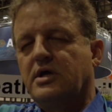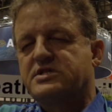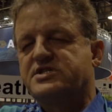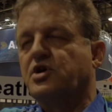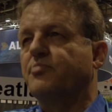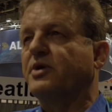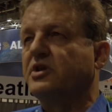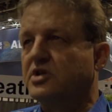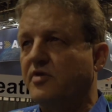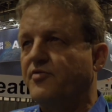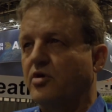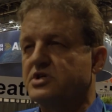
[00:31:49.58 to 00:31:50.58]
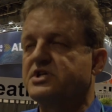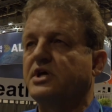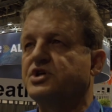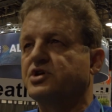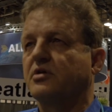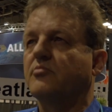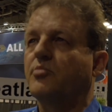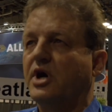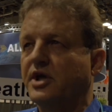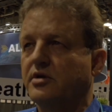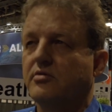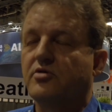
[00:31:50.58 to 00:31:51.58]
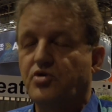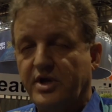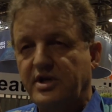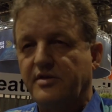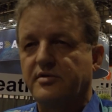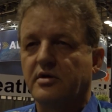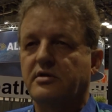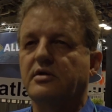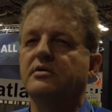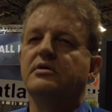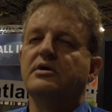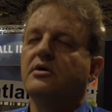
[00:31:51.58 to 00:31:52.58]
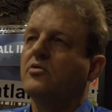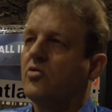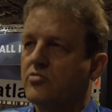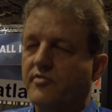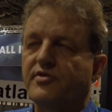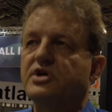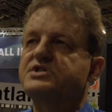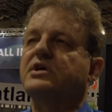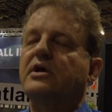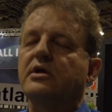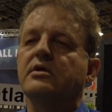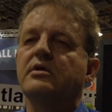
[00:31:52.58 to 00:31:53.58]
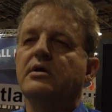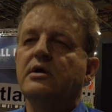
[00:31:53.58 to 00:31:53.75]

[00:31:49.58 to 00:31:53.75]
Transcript: stopping deforestation by 2030 or reversing it.